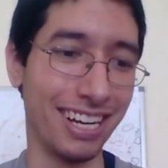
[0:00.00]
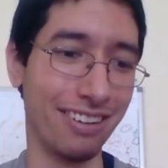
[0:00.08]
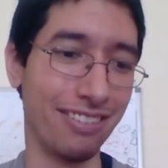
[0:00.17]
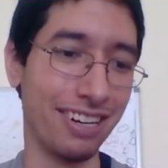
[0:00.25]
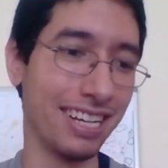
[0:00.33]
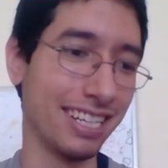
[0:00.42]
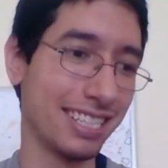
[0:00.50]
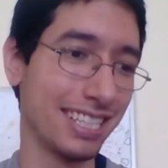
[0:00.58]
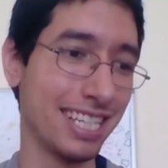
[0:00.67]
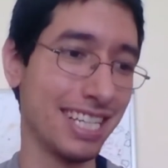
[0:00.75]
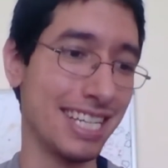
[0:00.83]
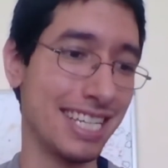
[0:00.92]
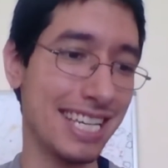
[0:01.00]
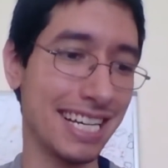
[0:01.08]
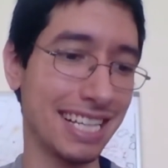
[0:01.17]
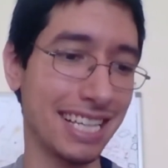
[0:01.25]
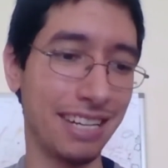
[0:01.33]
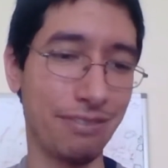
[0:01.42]
All right,
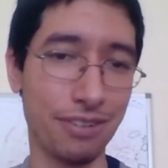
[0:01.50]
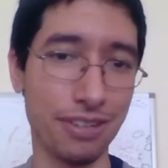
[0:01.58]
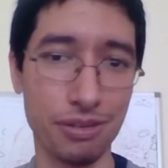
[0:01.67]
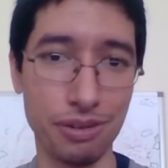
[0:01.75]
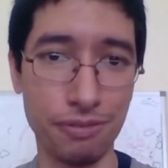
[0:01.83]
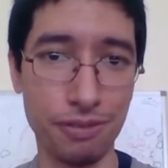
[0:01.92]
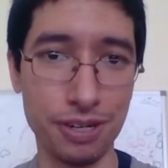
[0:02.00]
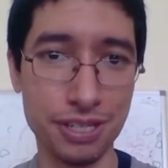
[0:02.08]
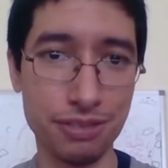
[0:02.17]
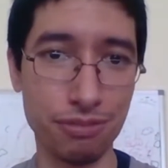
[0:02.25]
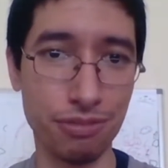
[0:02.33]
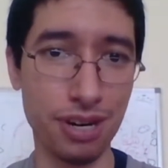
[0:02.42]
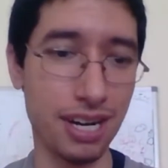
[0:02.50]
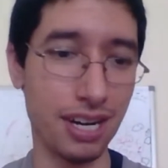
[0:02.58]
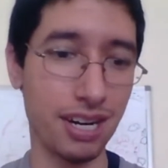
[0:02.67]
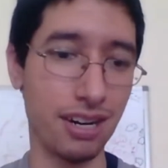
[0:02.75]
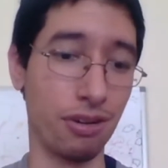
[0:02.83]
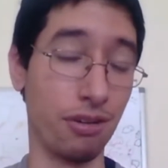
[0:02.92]
Ducklett for the reverse
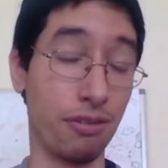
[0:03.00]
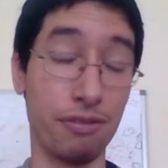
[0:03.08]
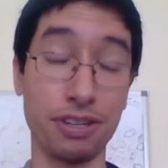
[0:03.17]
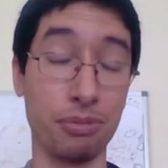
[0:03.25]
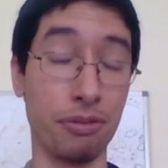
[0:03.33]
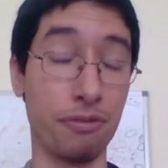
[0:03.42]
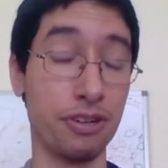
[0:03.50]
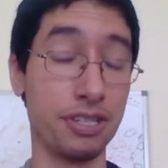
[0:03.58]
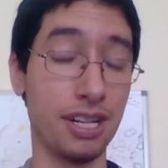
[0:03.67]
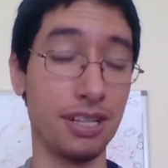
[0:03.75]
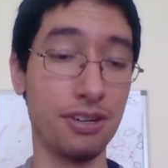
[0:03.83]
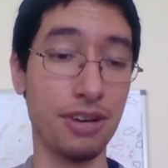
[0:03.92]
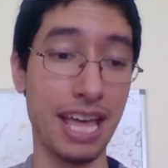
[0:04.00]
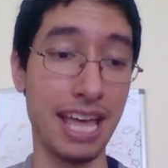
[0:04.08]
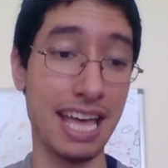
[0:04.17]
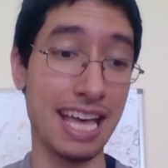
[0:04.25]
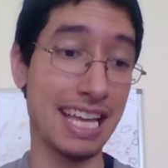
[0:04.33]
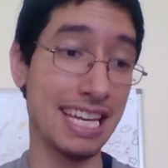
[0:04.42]
rare, or excuse me, reverse hollow,
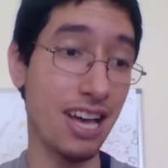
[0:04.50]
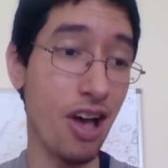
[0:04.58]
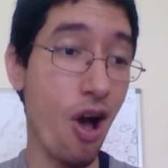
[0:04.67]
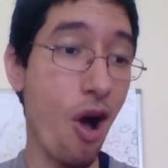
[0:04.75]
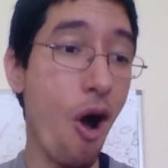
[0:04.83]
and